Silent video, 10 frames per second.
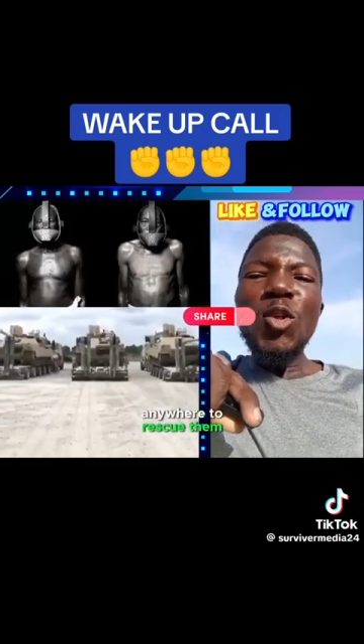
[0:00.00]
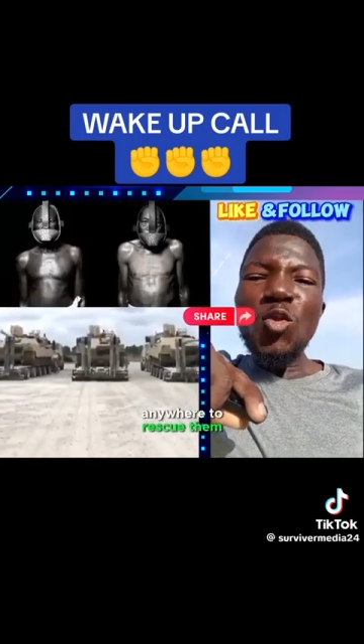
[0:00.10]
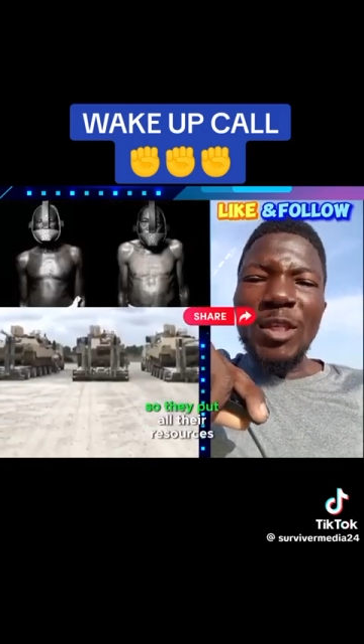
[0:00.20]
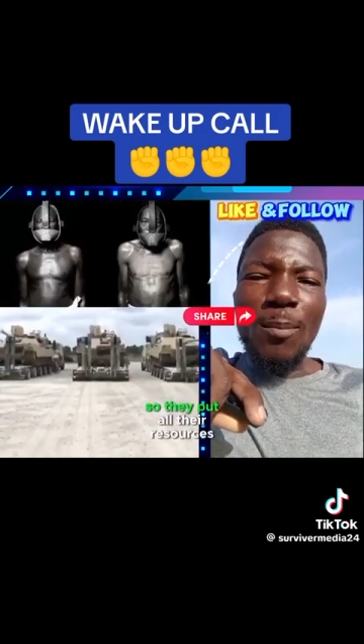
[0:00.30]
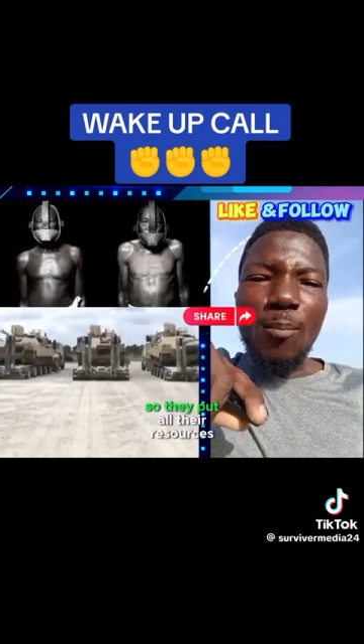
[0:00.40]

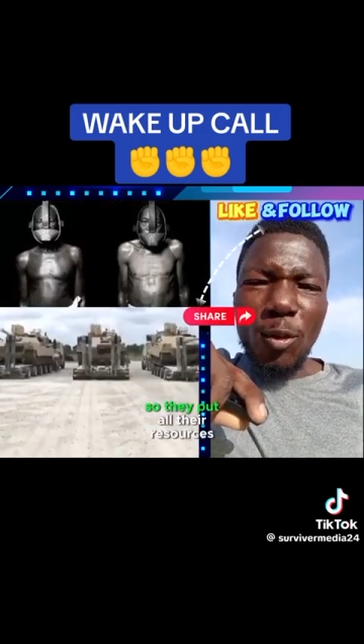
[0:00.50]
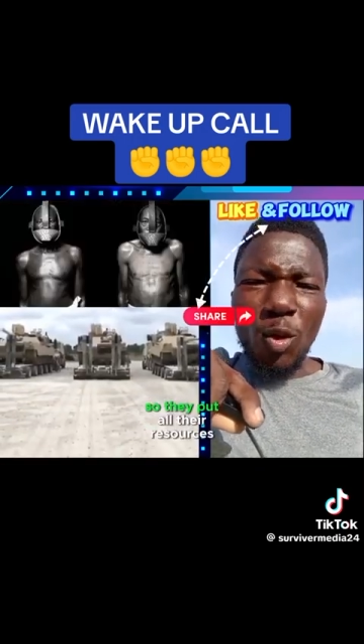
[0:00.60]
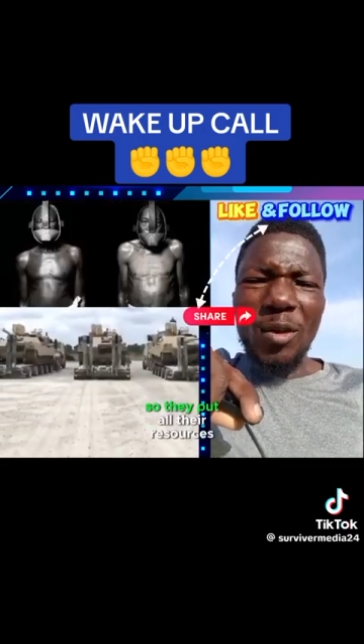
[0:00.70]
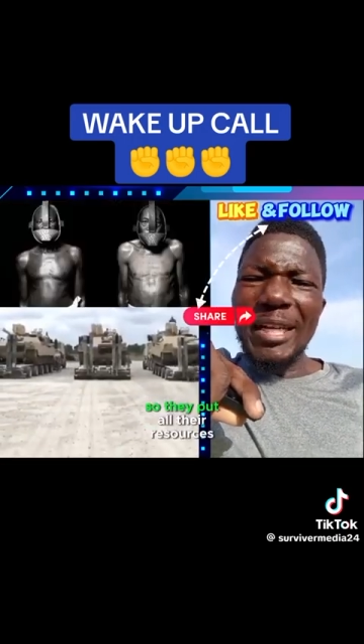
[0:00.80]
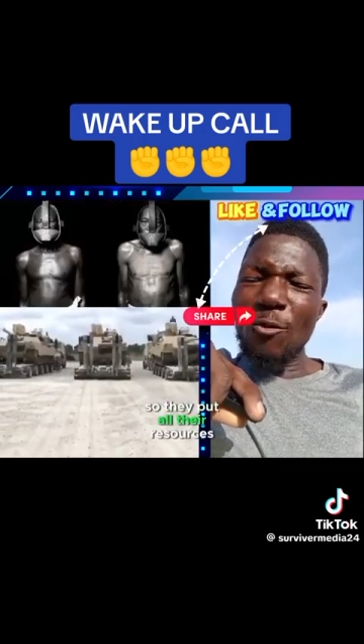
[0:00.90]
So they
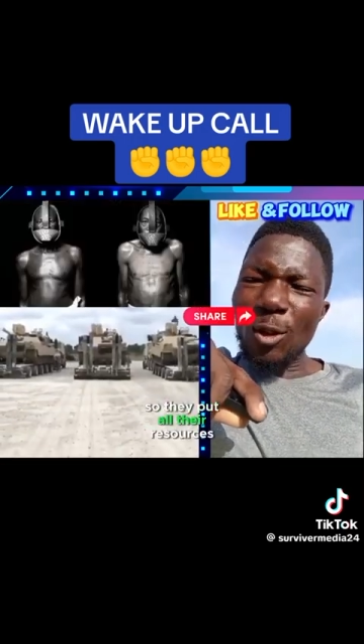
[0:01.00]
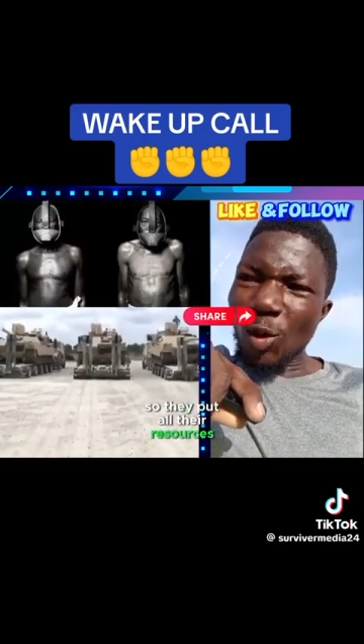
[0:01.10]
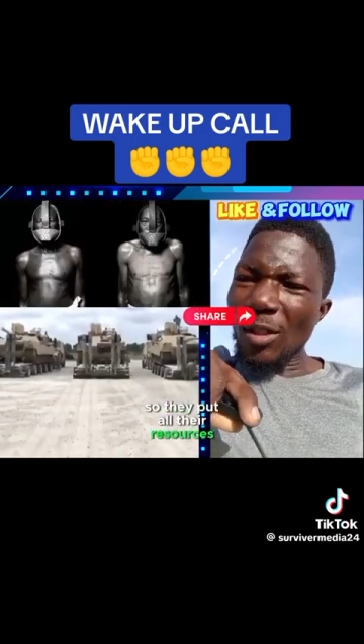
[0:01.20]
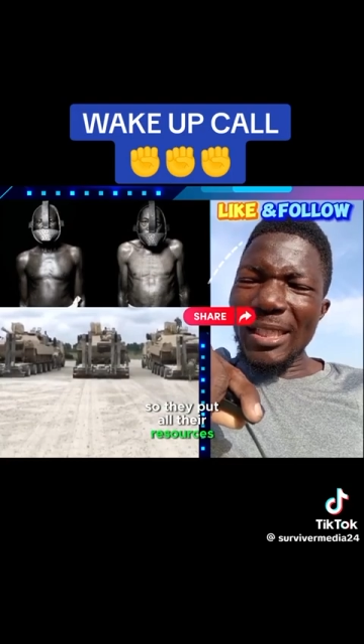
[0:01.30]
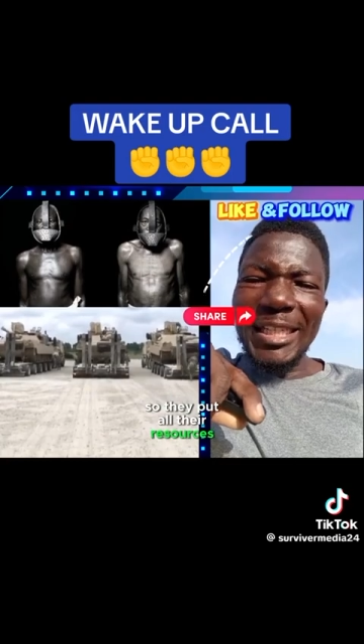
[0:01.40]
put all their
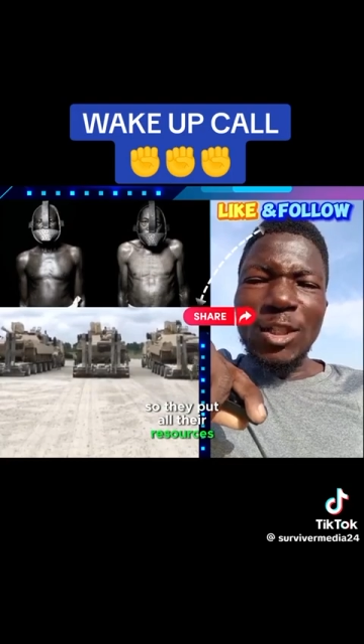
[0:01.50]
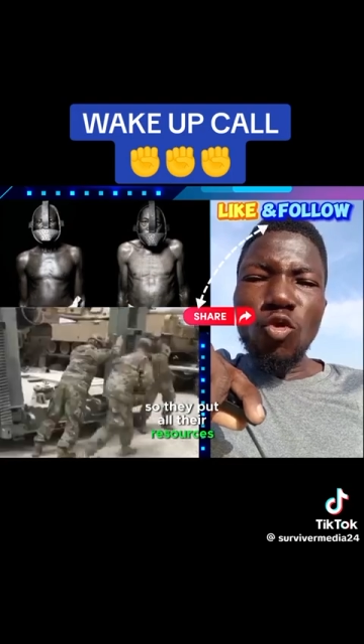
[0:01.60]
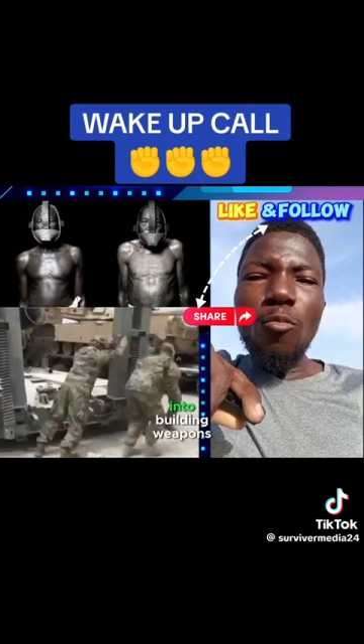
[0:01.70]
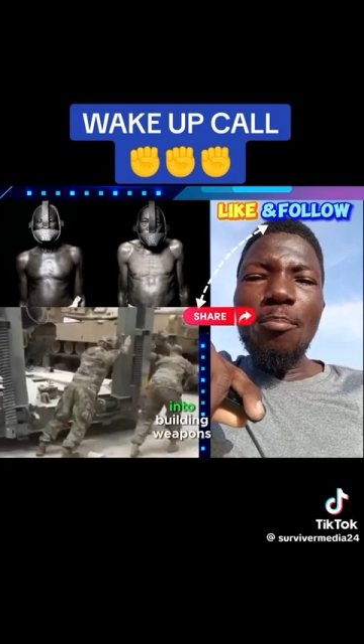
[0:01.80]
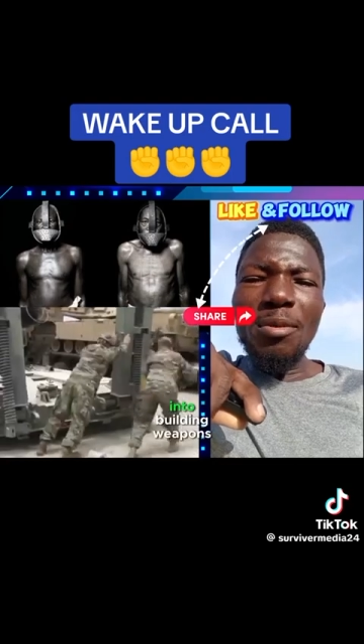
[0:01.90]
resources
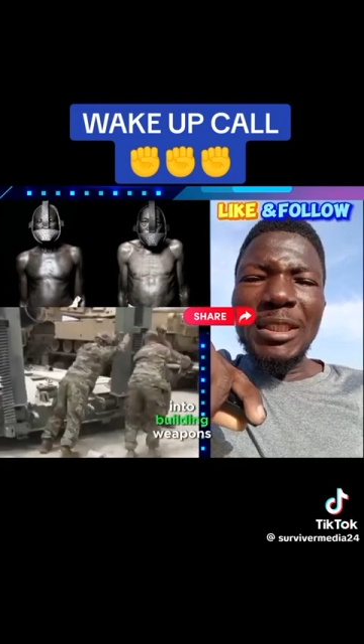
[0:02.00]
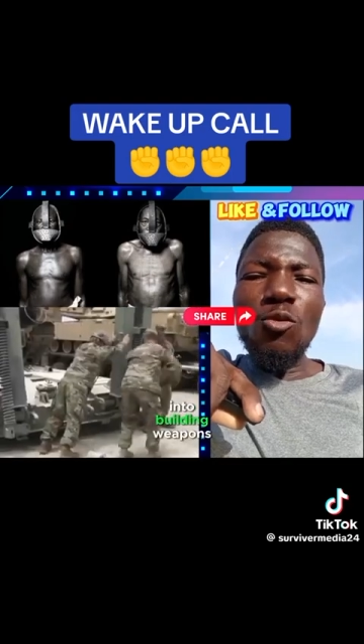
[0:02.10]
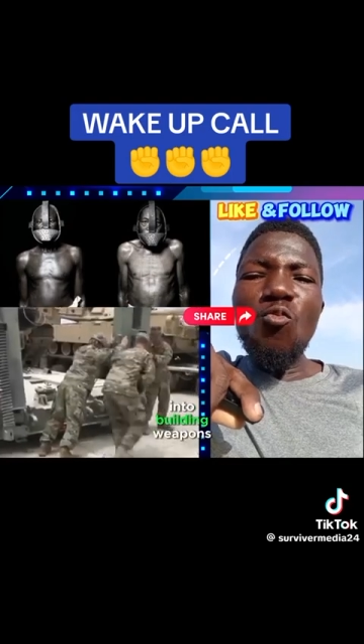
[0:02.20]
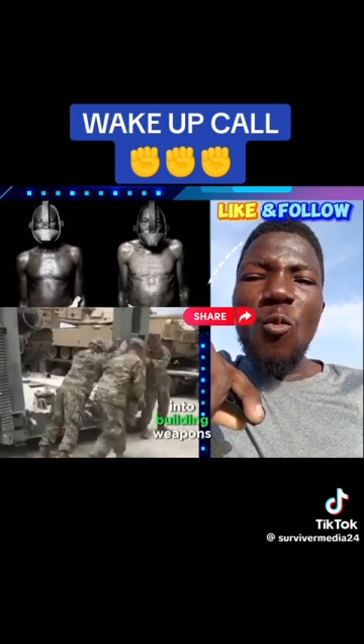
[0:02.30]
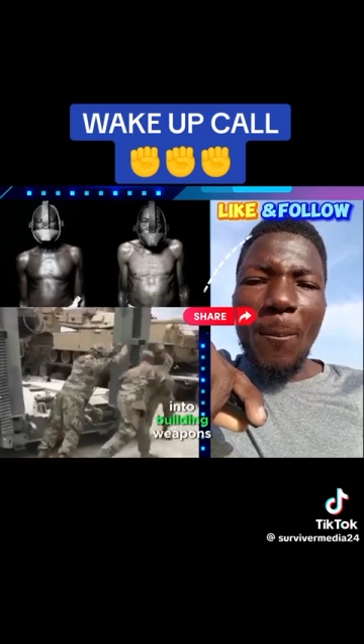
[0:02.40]
into
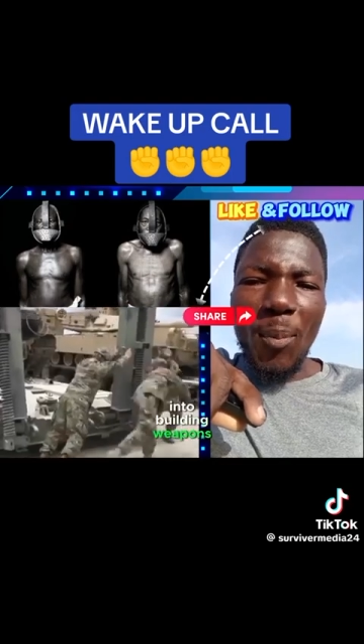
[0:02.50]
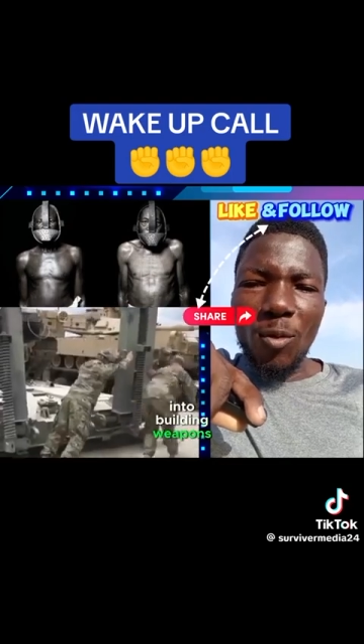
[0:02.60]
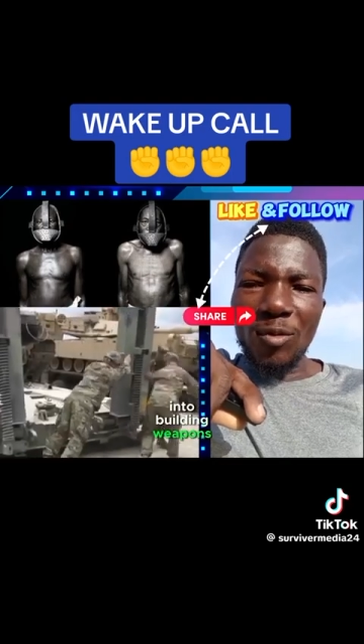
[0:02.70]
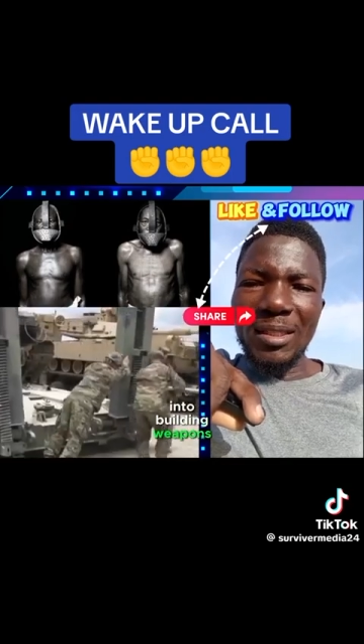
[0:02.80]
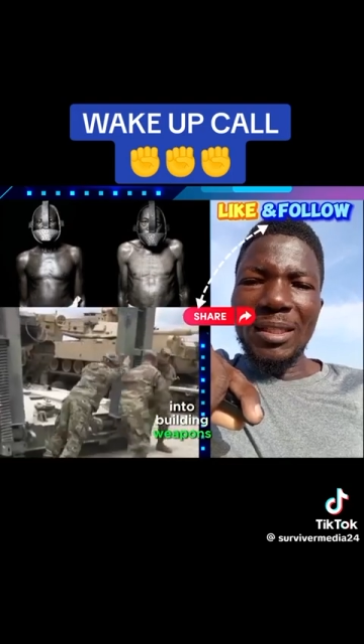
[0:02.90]
building
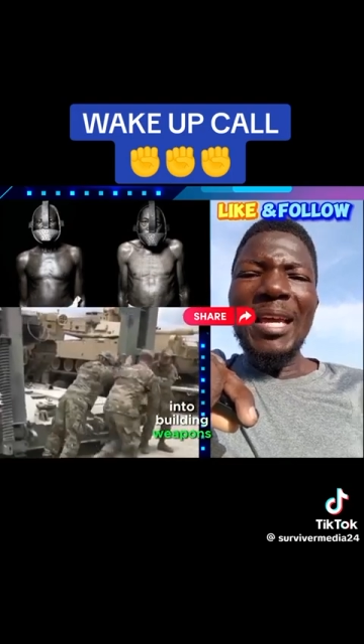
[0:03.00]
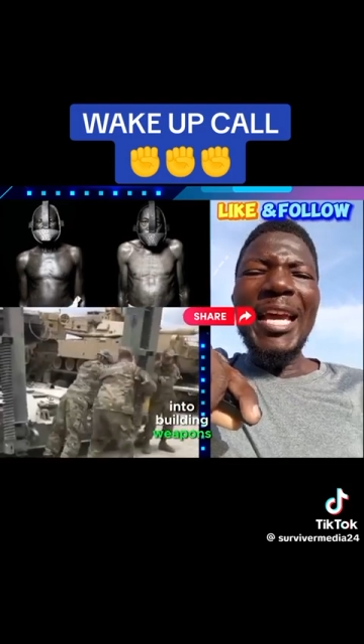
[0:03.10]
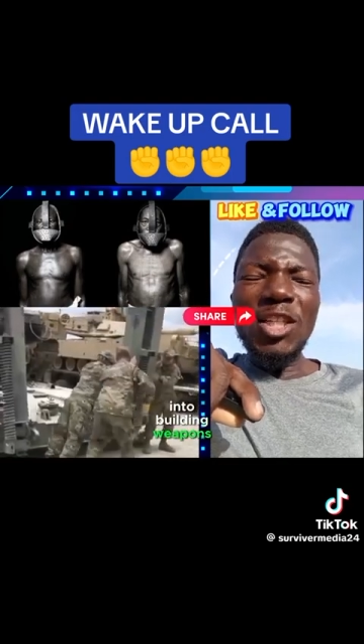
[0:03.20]
weapons